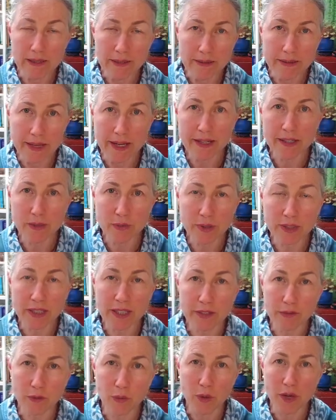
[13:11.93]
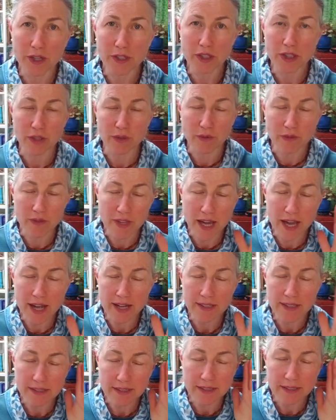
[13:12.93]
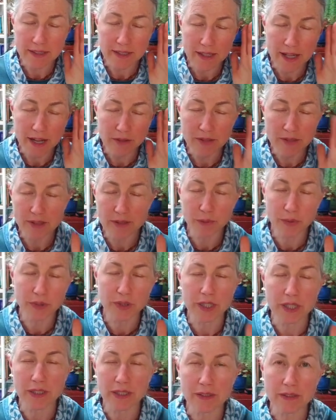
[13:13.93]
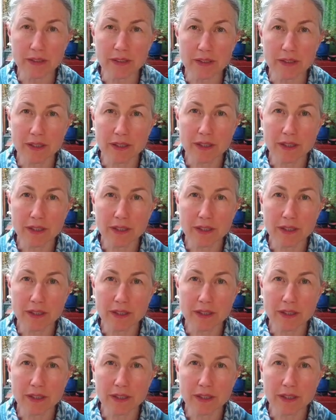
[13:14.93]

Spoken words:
That is where life wants you. That's how simple it is.